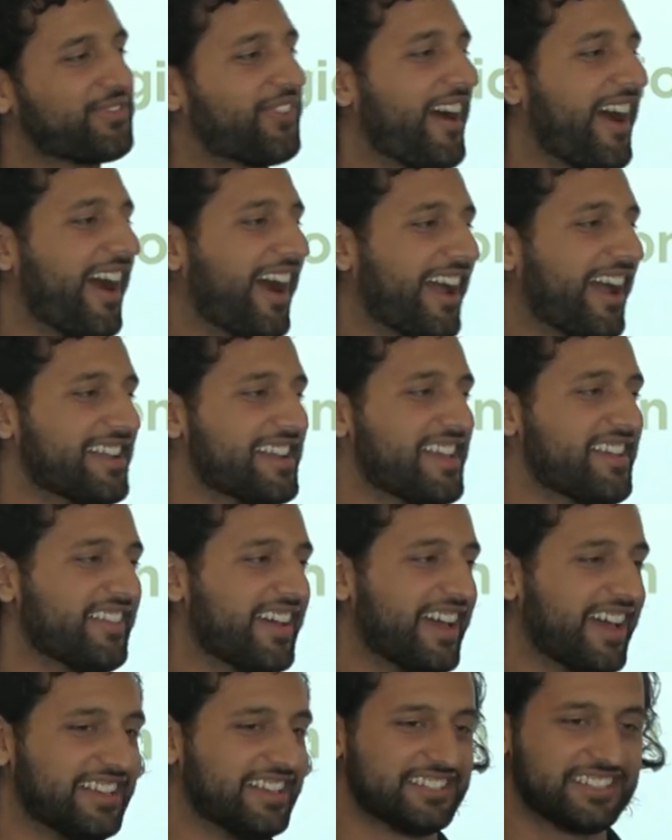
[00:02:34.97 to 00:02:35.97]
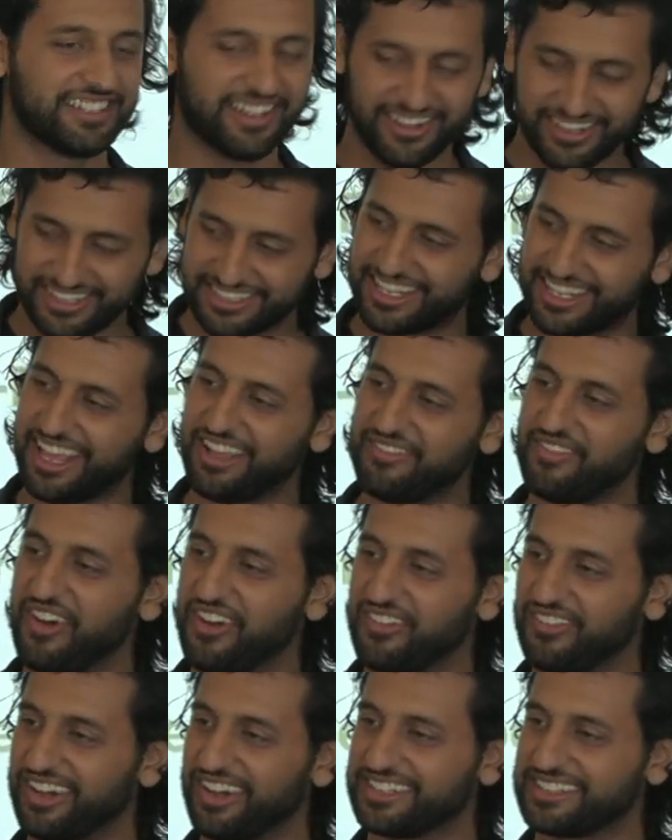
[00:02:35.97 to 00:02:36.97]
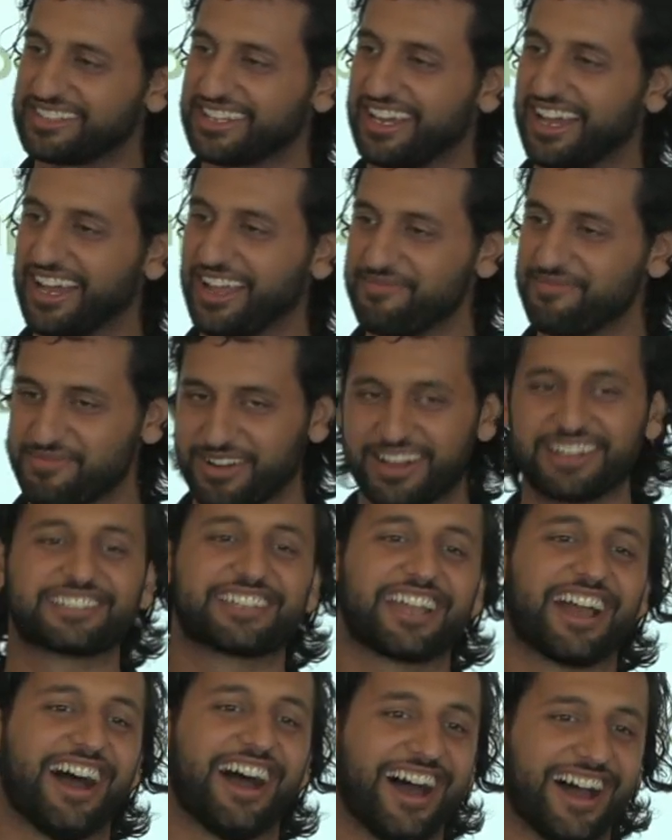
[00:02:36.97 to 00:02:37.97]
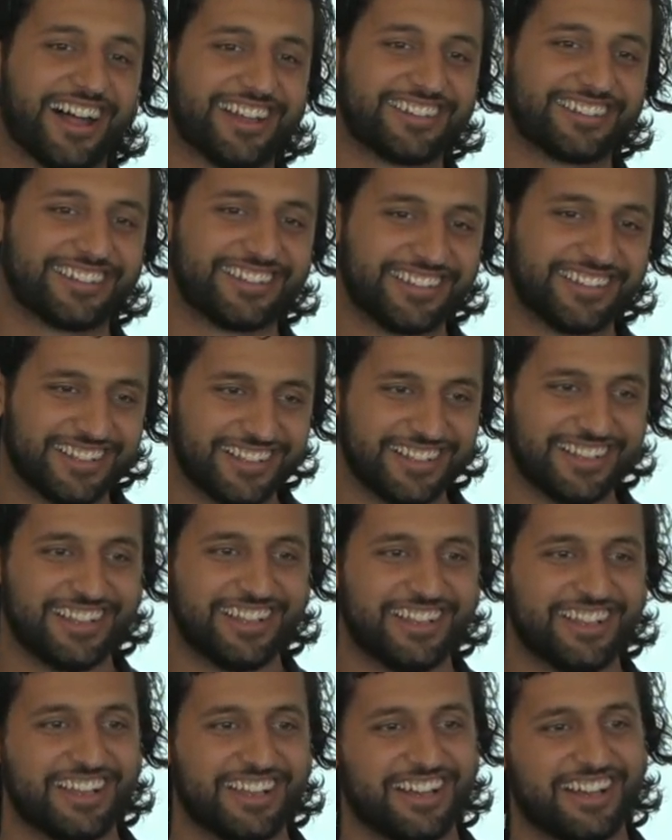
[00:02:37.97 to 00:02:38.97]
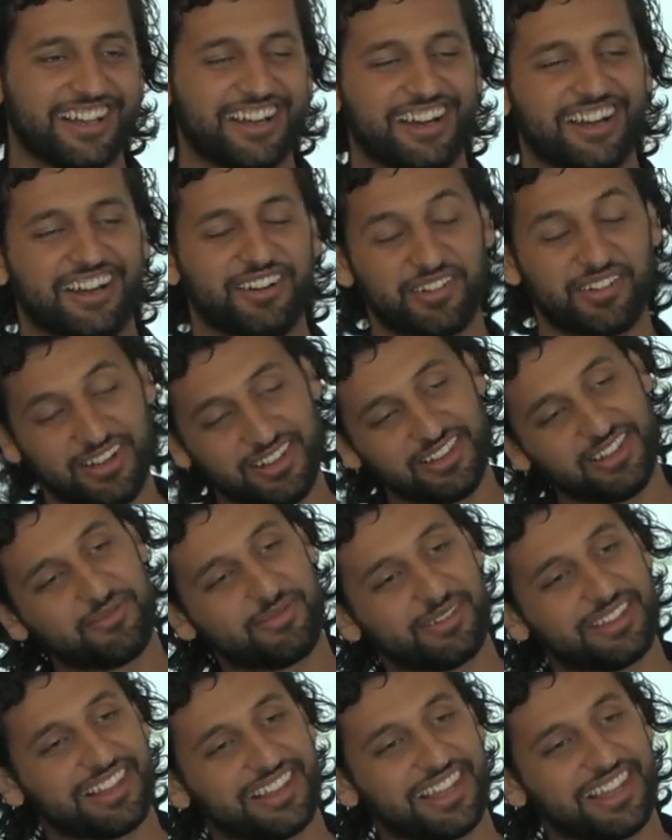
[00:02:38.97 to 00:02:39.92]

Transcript: fine. and She always came home on time. Praise God. Oh, well, a little bit